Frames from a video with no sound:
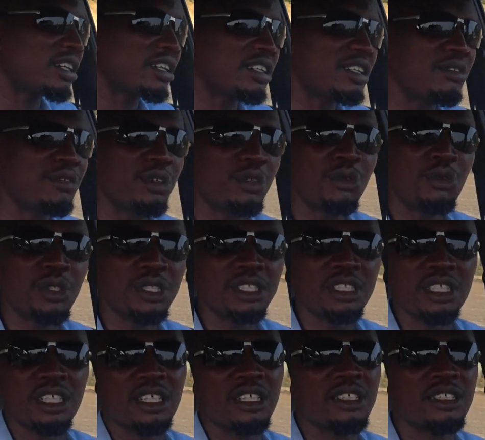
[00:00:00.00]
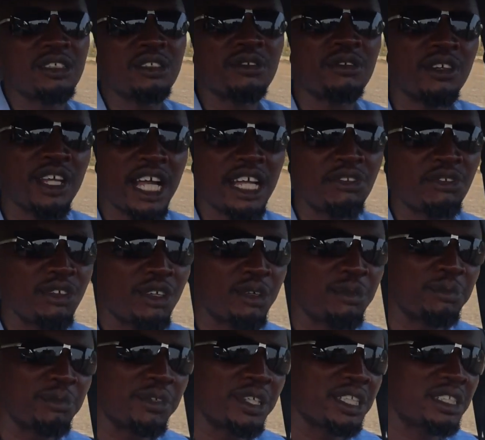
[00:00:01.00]
even with rear
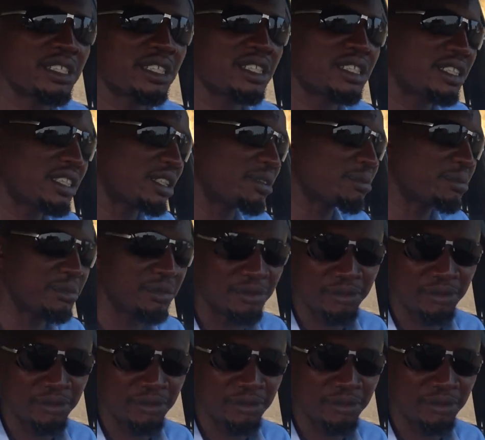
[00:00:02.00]
drum brake system.